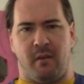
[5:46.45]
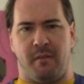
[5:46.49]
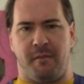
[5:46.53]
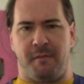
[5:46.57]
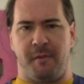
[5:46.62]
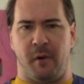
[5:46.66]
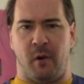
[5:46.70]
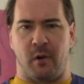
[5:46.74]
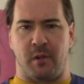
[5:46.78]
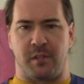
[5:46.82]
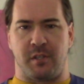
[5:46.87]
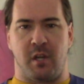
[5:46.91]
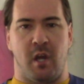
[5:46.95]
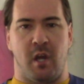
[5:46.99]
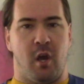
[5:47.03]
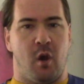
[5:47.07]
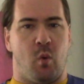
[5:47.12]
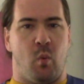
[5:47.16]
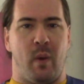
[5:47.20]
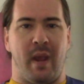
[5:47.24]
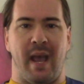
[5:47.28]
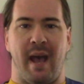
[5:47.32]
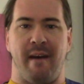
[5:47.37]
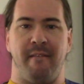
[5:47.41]
First,
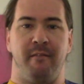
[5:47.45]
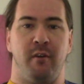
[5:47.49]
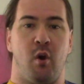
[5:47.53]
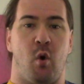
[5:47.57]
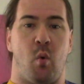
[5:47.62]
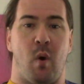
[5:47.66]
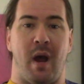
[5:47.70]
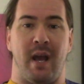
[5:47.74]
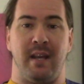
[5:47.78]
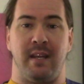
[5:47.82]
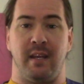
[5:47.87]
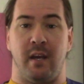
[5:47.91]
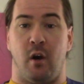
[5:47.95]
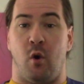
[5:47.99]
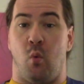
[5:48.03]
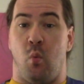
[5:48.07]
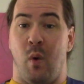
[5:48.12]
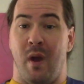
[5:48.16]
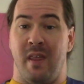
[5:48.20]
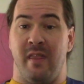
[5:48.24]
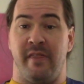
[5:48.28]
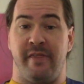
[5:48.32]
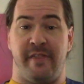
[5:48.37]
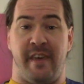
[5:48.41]
we have no idea
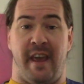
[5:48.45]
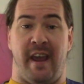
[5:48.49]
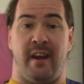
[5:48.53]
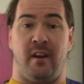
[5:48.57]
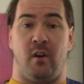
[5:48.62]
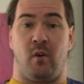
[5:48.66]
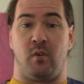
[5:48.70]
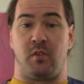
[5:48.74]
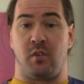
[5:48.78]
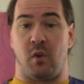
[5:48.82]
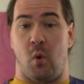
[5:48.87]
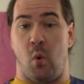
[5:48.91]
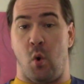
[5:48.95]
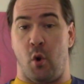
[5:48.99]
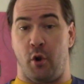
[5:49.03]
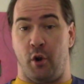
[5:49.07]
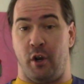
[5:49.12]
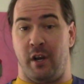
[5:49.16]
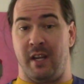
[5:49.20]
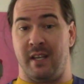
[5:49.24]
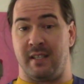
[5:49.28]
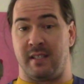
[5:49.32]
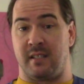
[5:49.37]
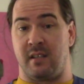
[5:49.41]
when Thanos
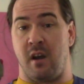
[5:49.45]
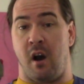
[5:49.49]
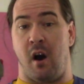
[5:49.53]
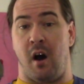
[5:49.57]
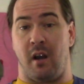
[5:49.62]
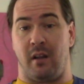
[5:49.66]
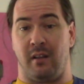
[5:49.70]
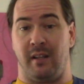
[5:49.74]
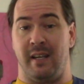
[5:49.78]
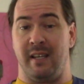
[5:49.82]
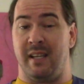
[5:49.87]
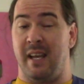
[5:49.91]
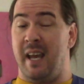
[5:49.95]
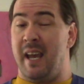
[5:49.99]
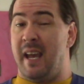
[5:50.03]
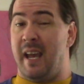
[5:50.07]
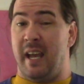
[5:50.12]
ordered his gauntlet.